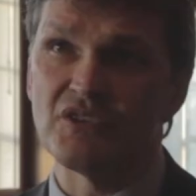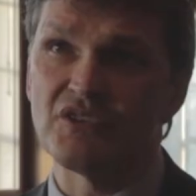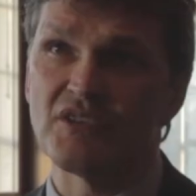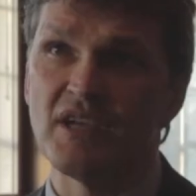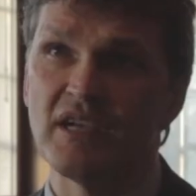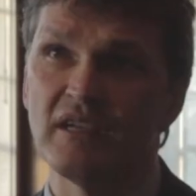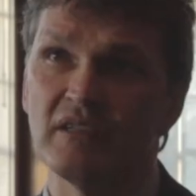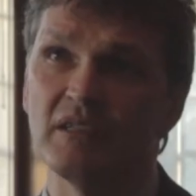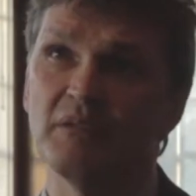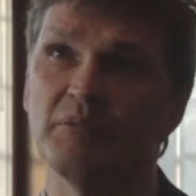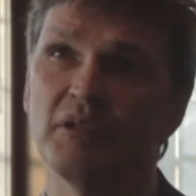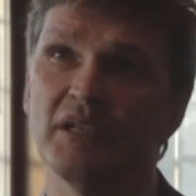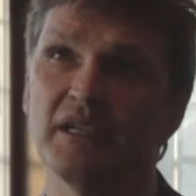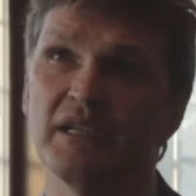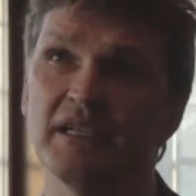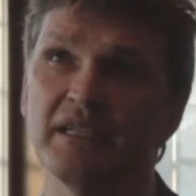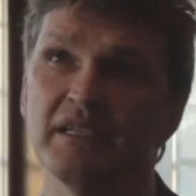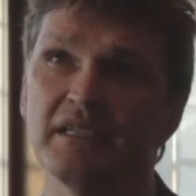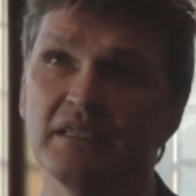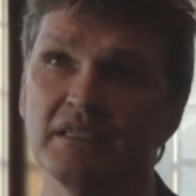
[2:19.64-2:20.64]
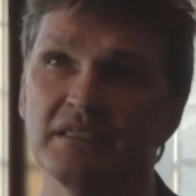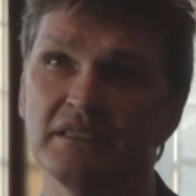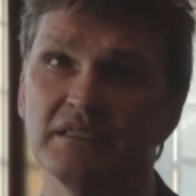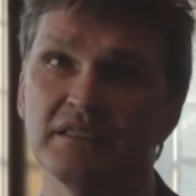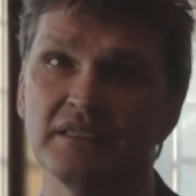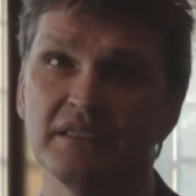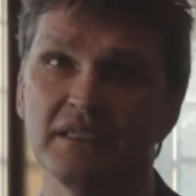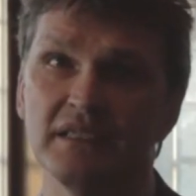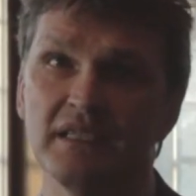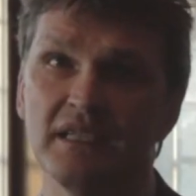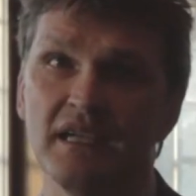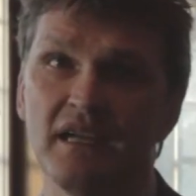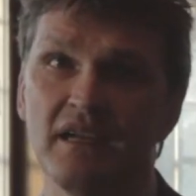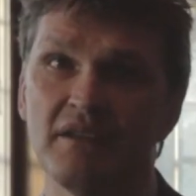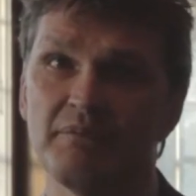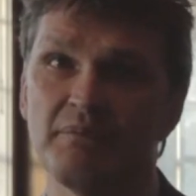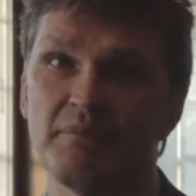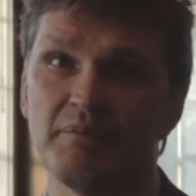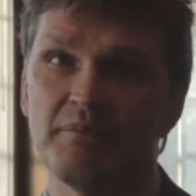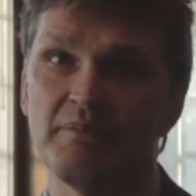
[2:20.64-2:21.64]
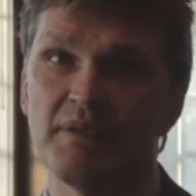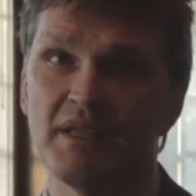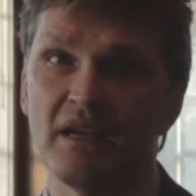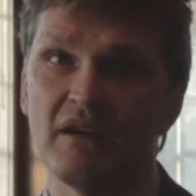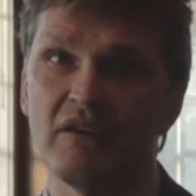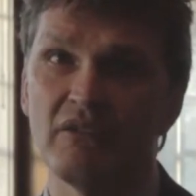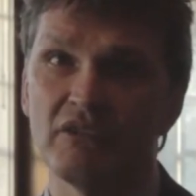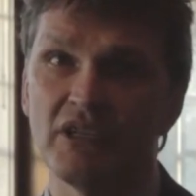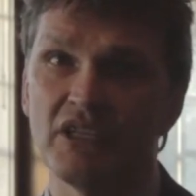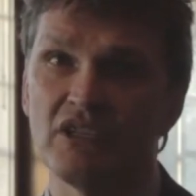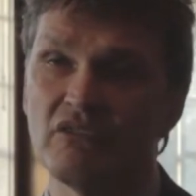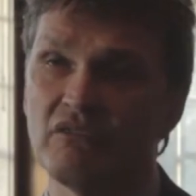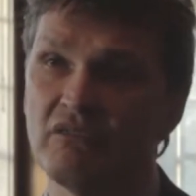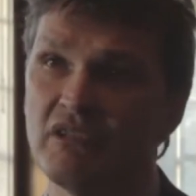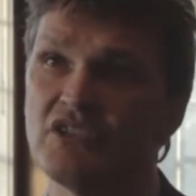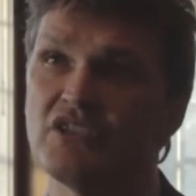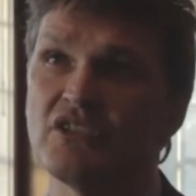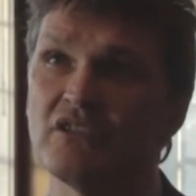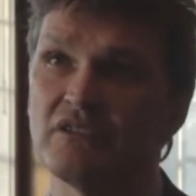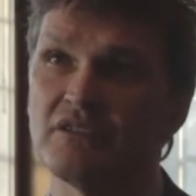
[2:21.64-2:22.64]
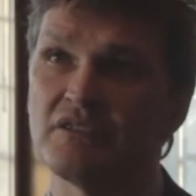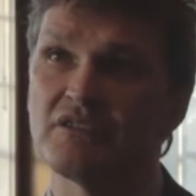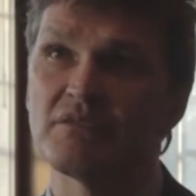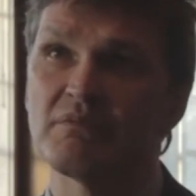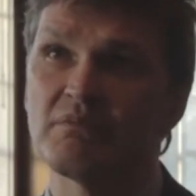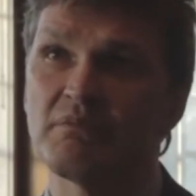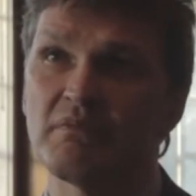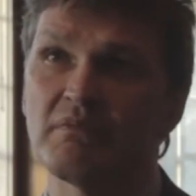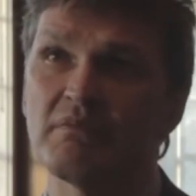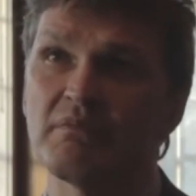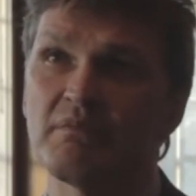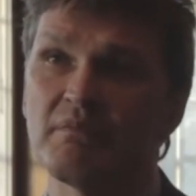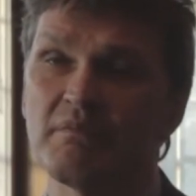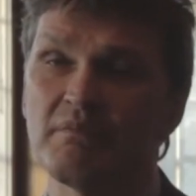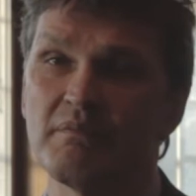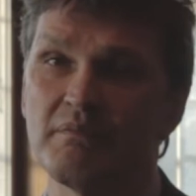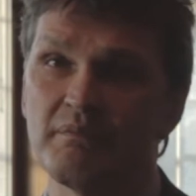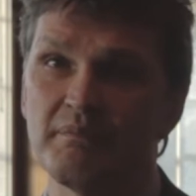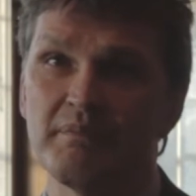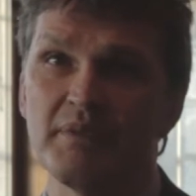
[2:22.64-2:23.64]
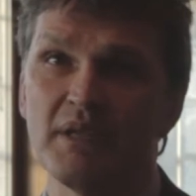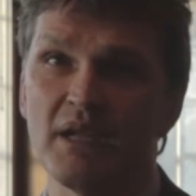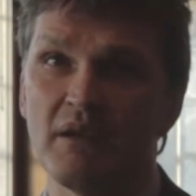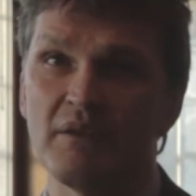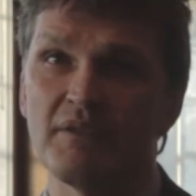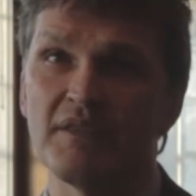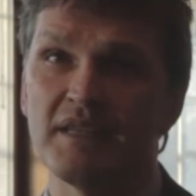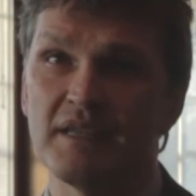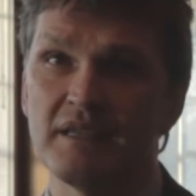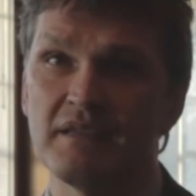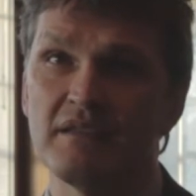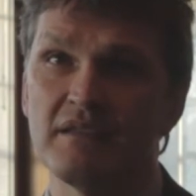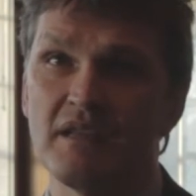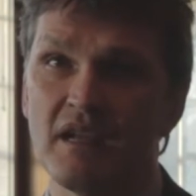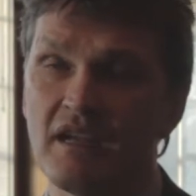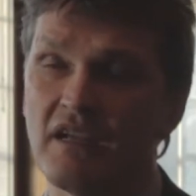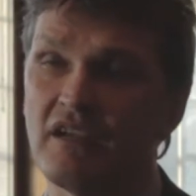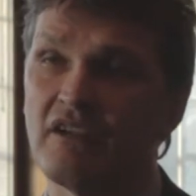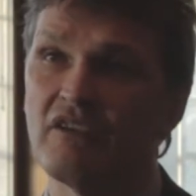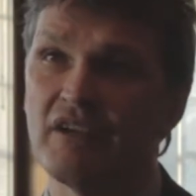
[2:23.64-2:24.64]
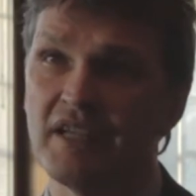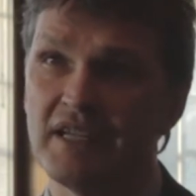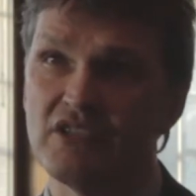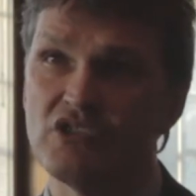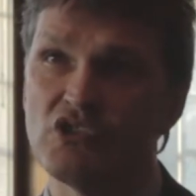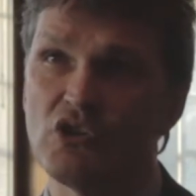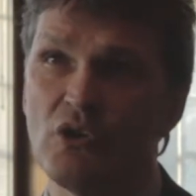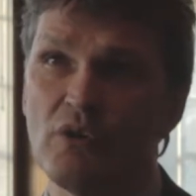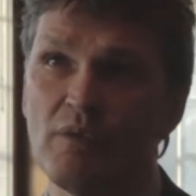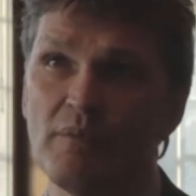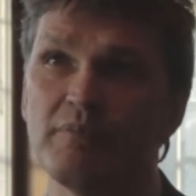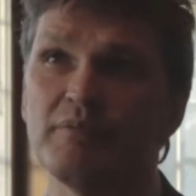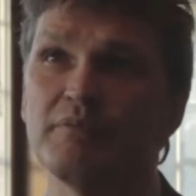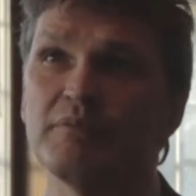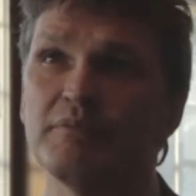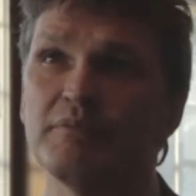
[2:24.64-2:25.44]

of style of play. And, uh, you know, Richard's, you know, done a great job